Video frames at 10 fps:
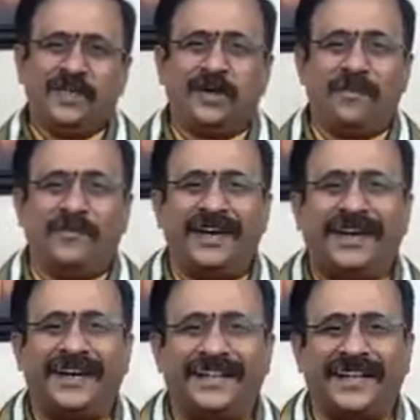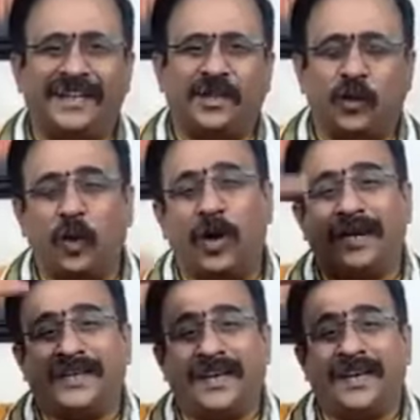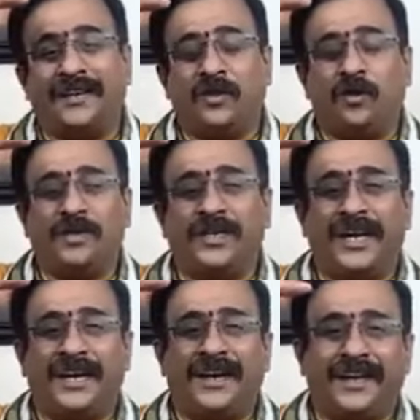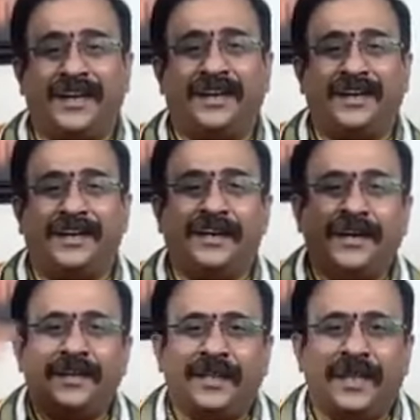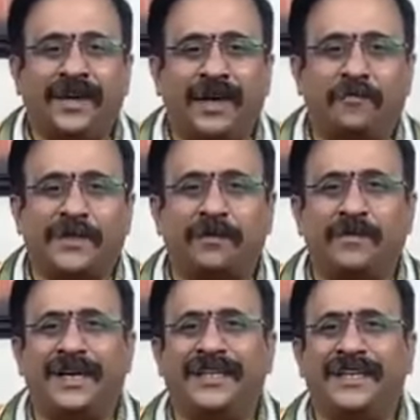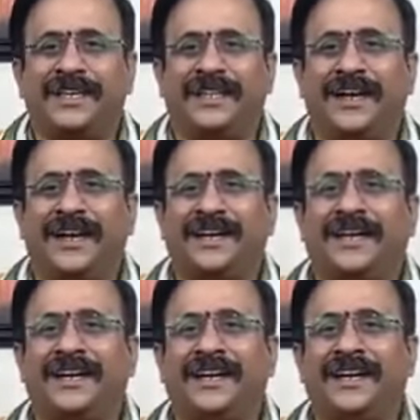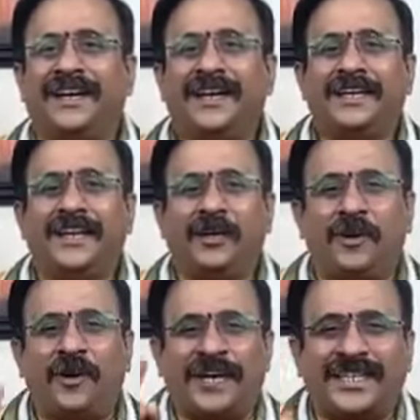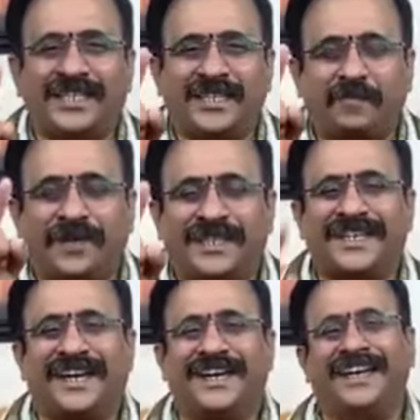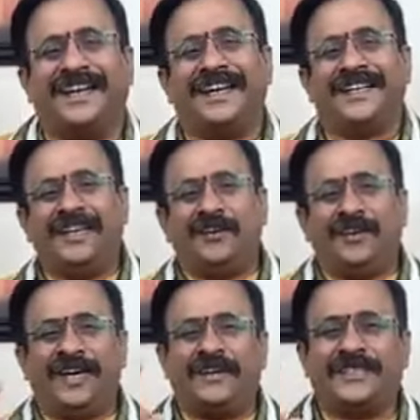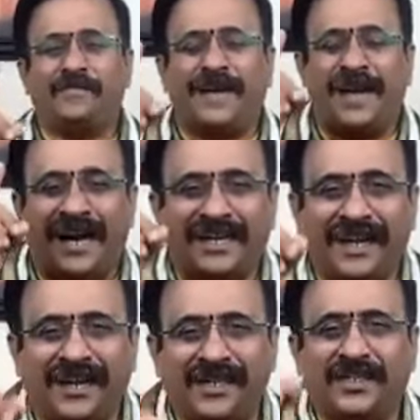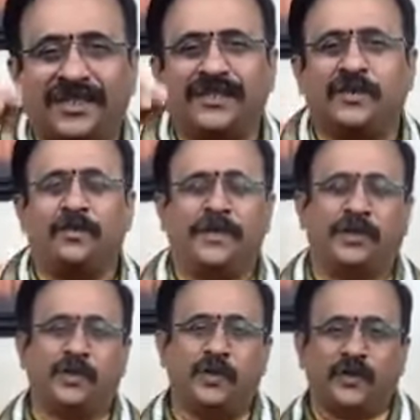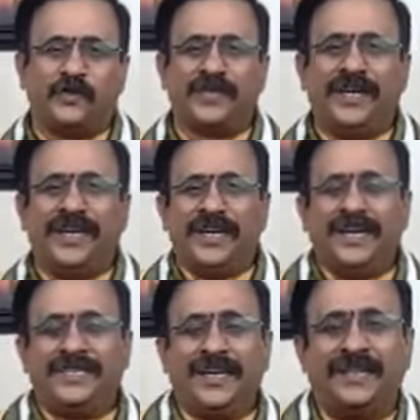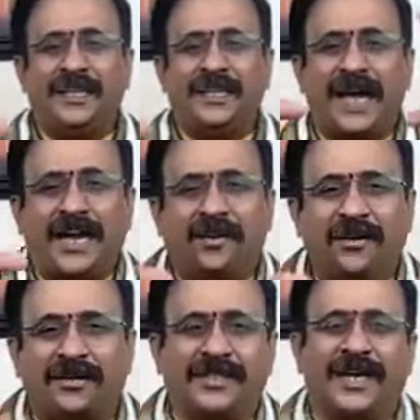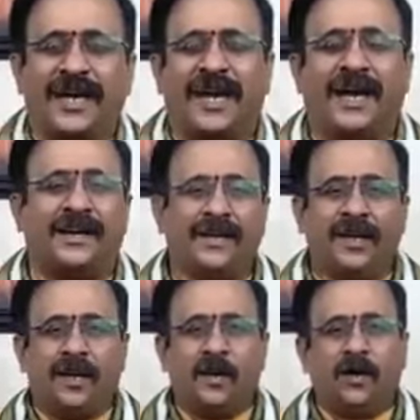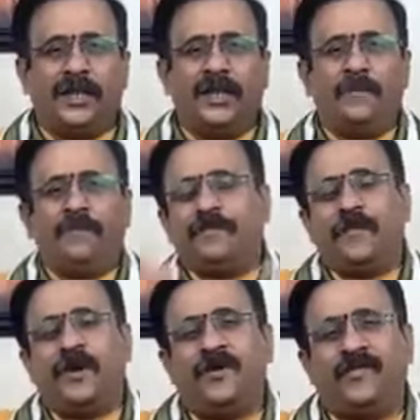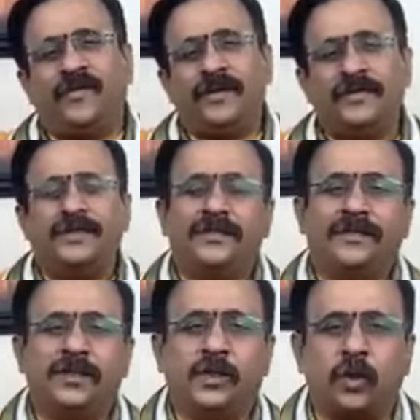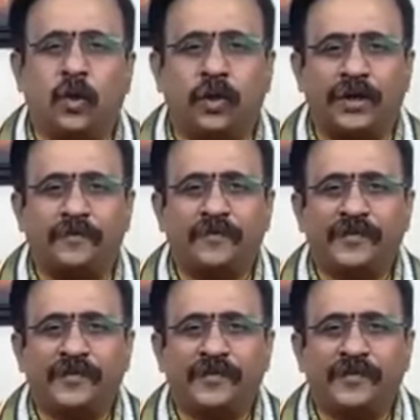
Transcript: Swami Vivekananda, though he had attained Nirvikalpa Samadhi in Nirakara, did not accept a Sakara, did not accept idols to be true. He said, "These idols are only of stone."